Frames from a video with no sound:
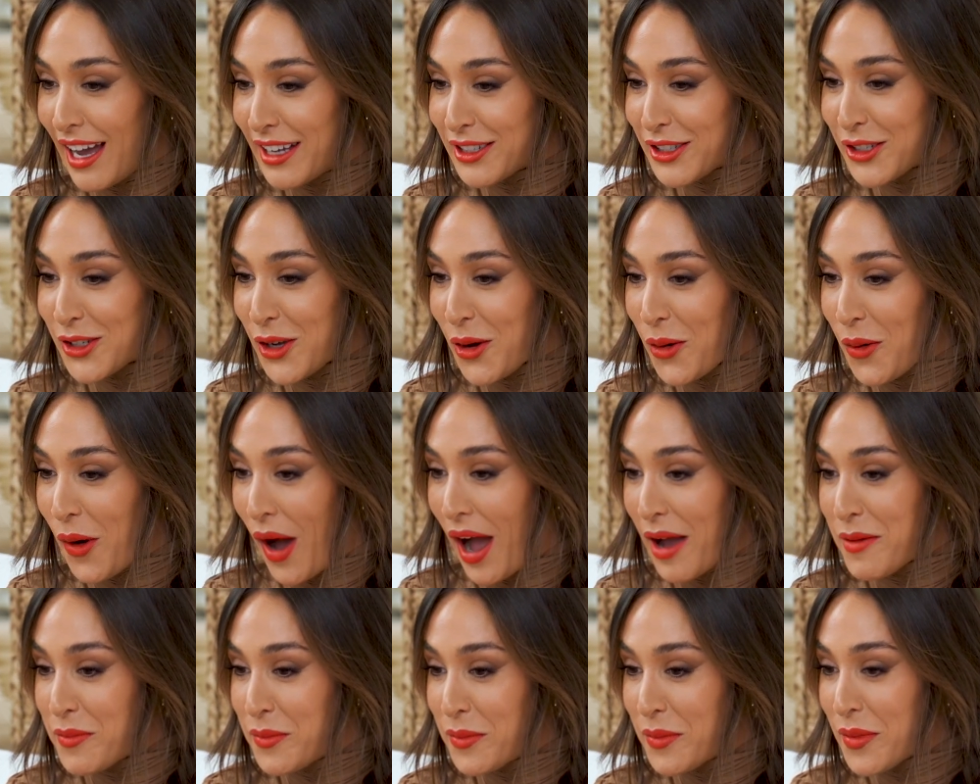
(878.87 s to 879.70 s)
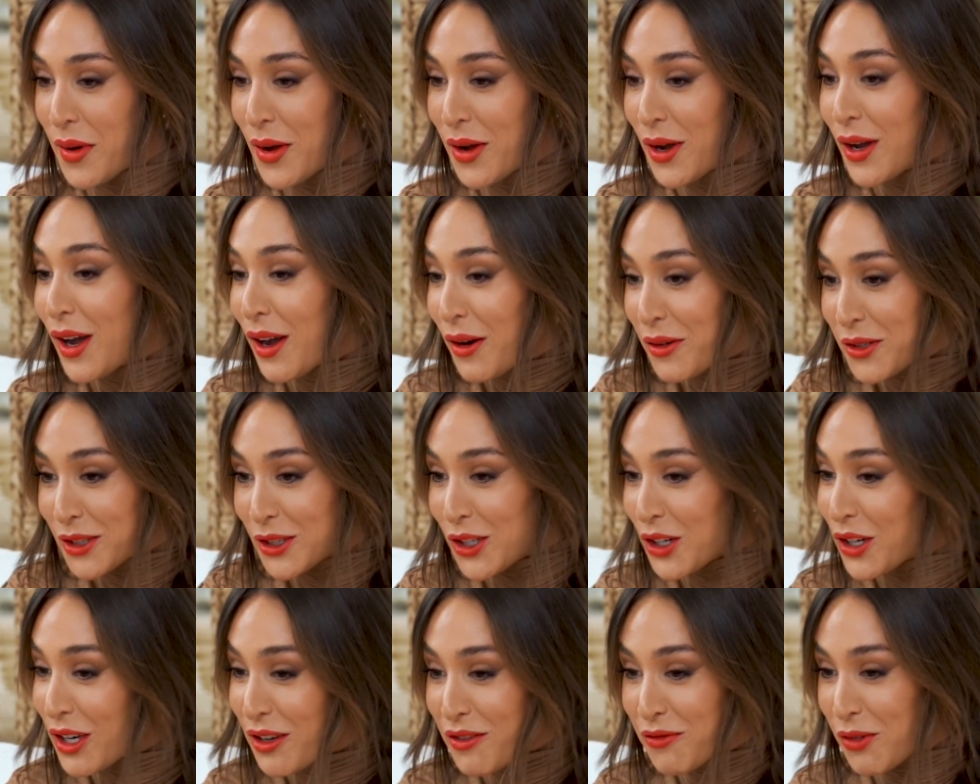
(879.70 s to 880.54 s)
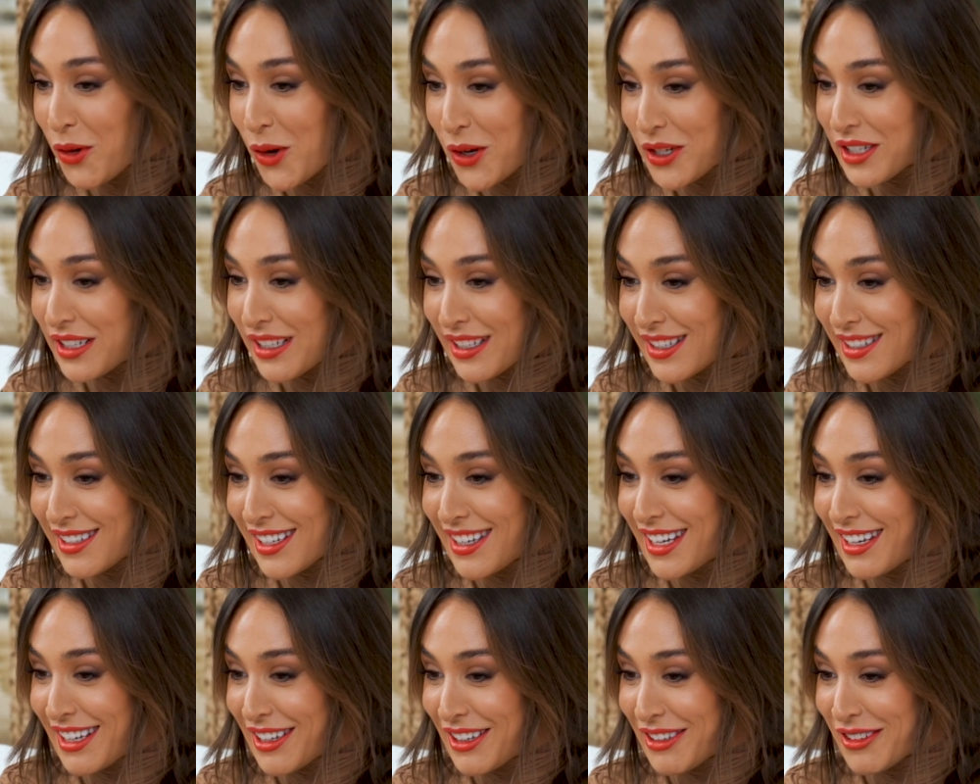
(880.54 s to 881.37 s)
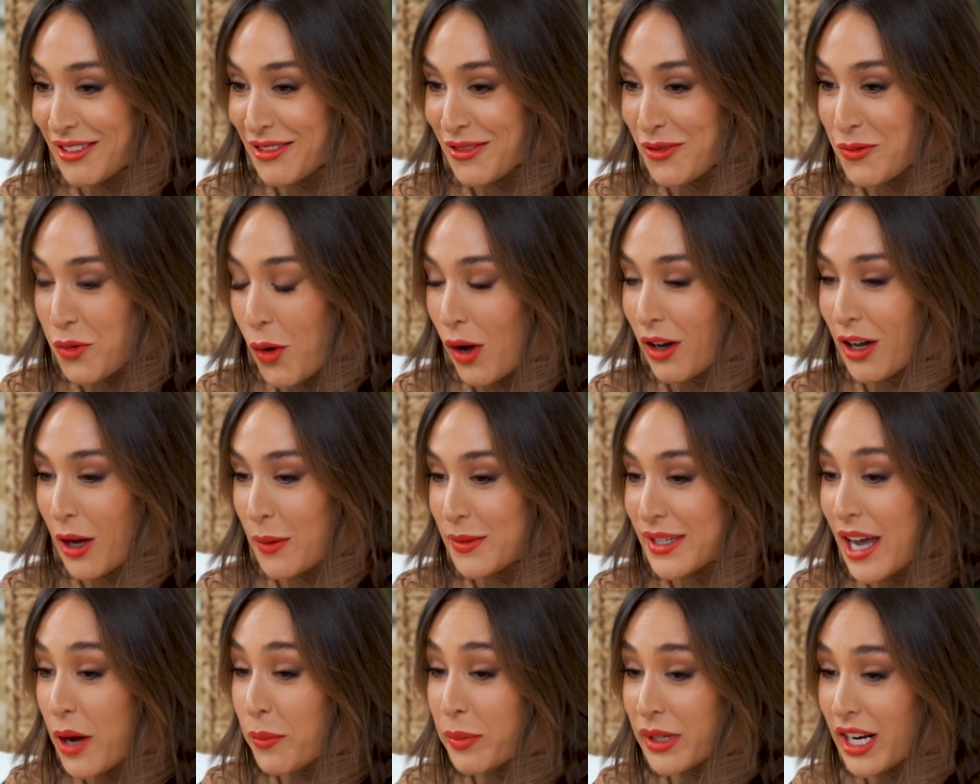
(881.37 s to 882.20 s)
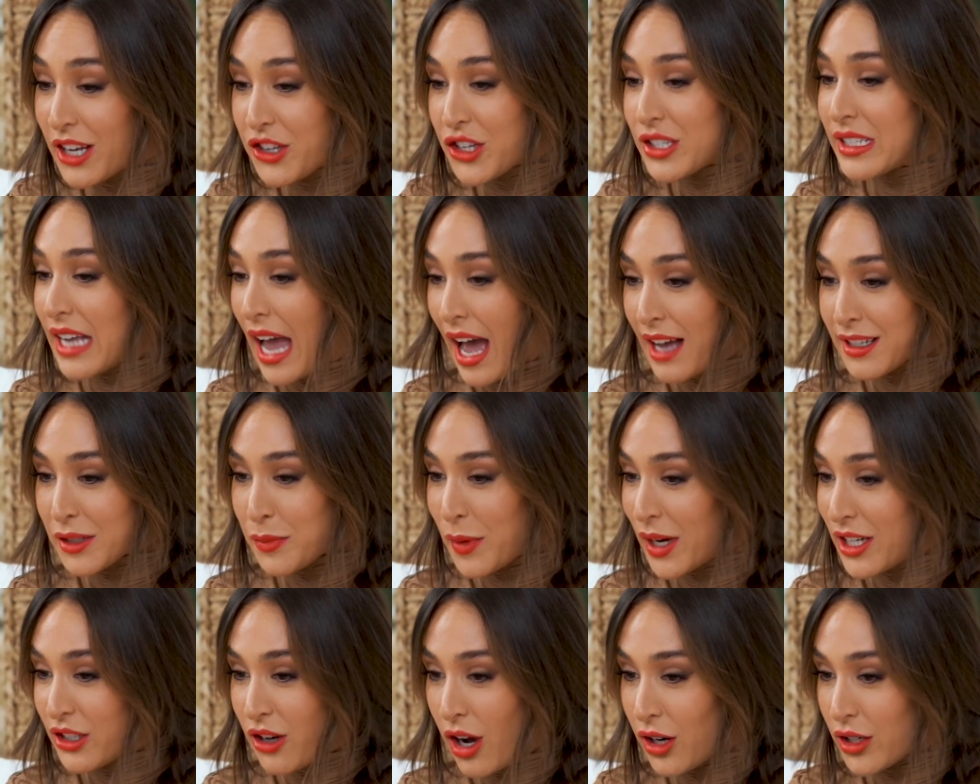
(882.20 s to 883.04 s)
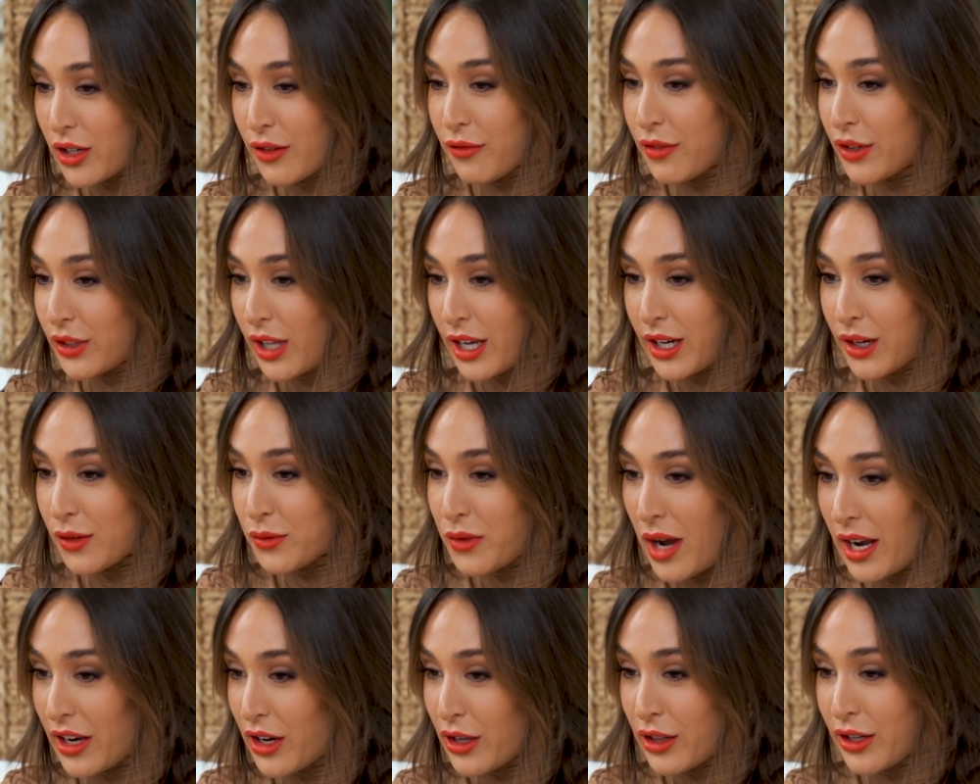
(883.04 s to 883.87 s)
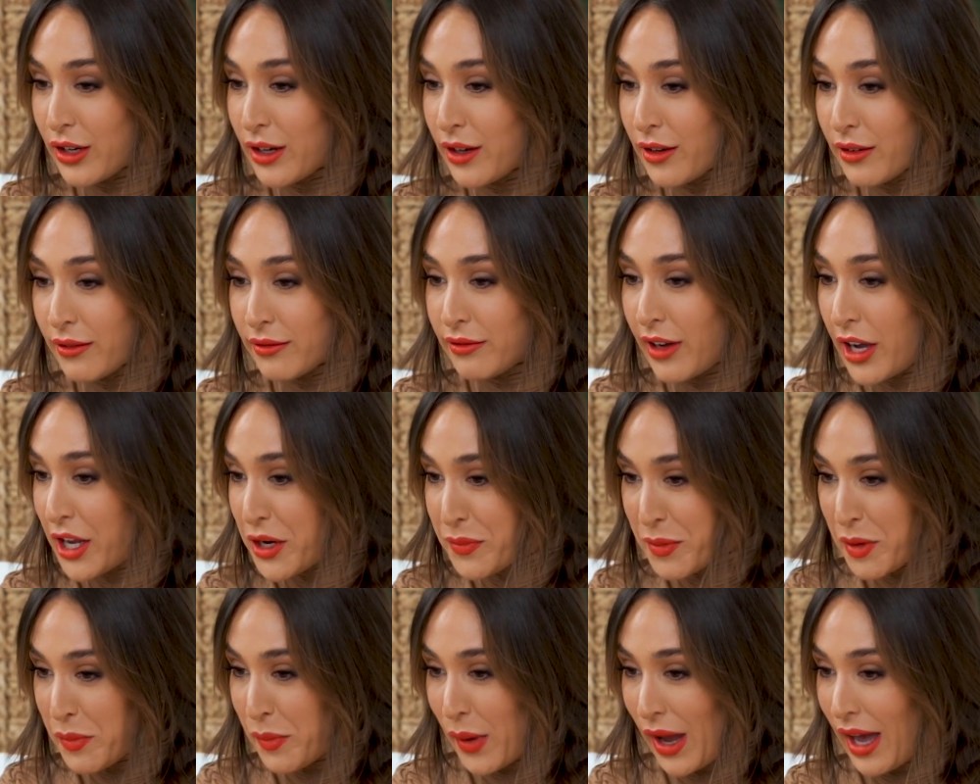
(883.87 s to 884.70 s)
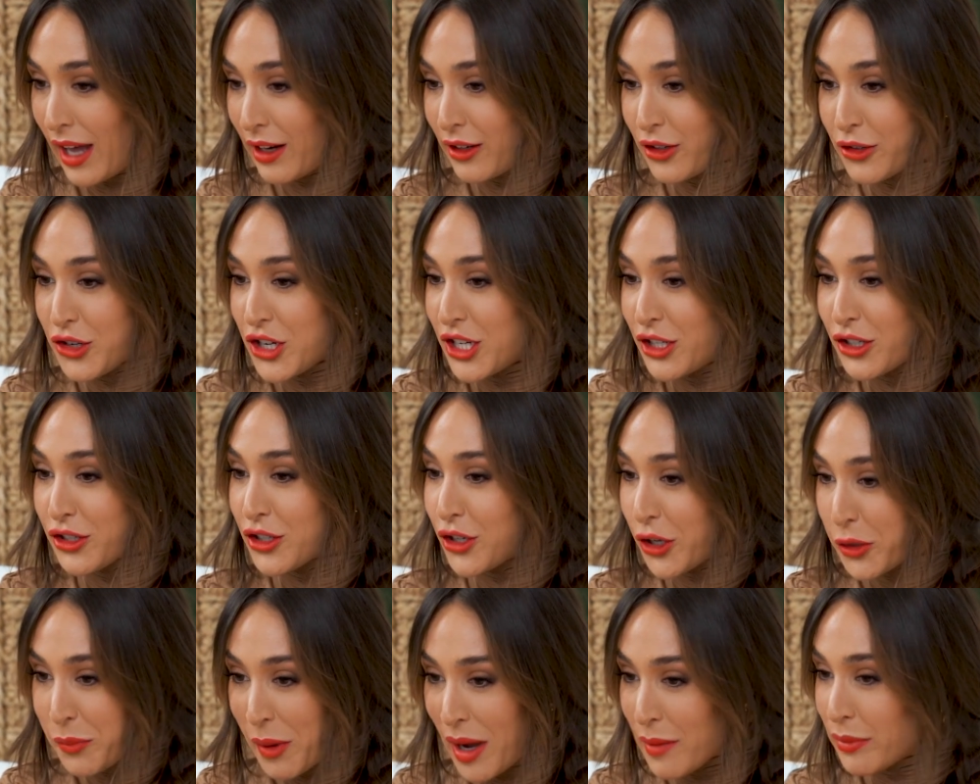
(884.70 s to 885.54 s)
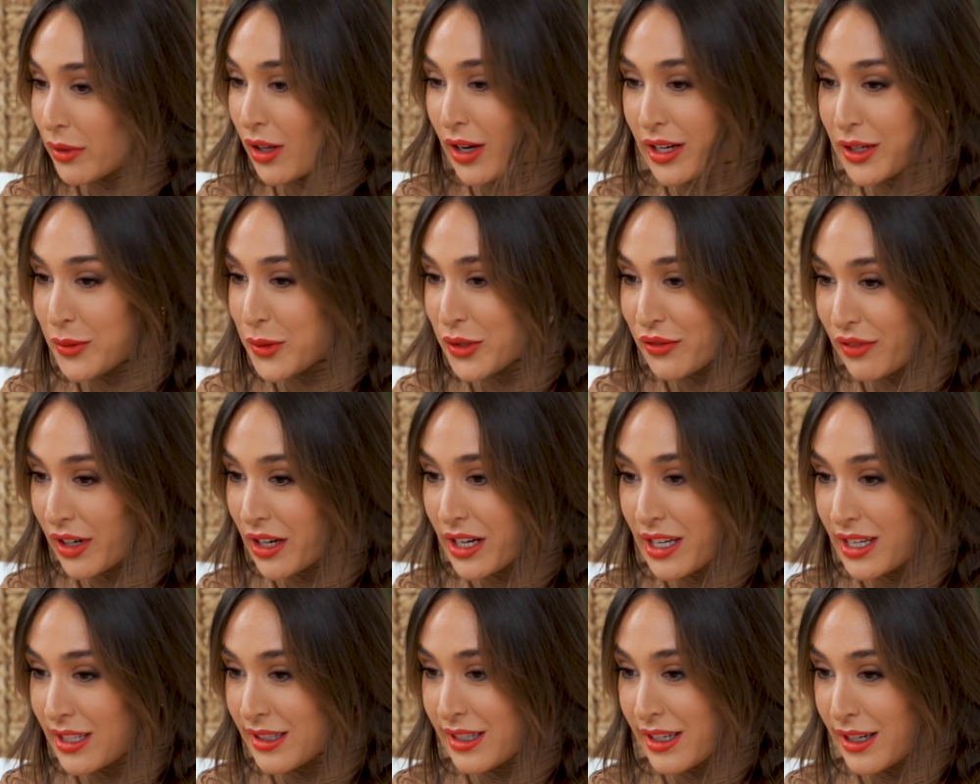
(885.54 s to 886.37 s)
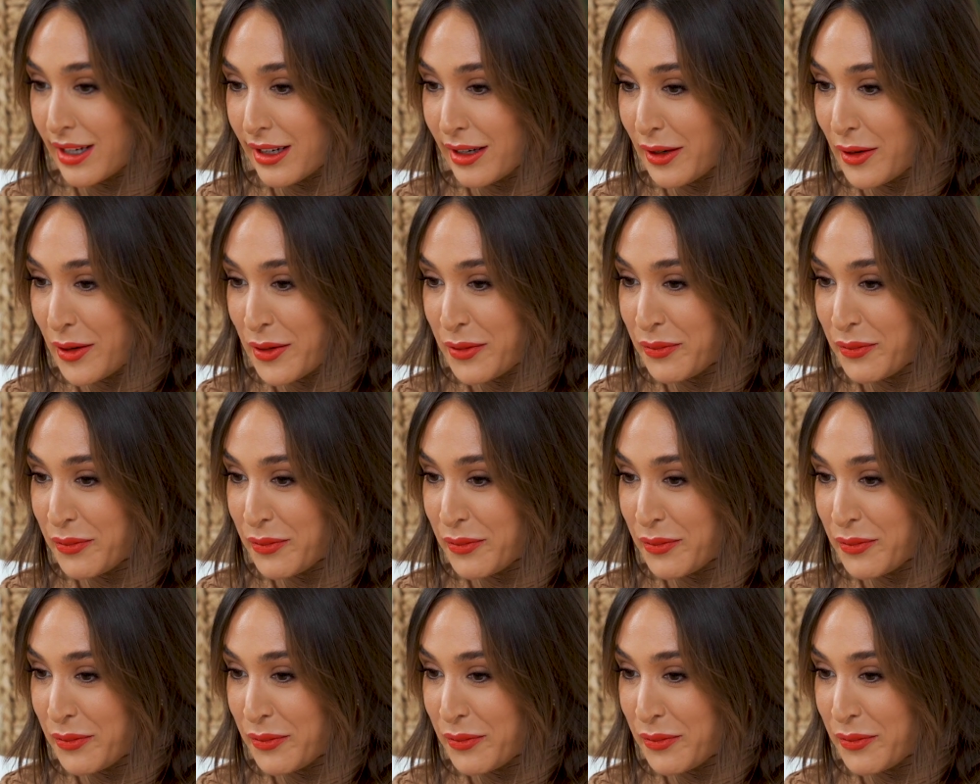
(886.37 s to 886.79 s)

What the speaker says: And so I'm looking forward to seeing what comes out. But I just asked my doctor for like a regular vitamin panel. She took my blood. It was very easy.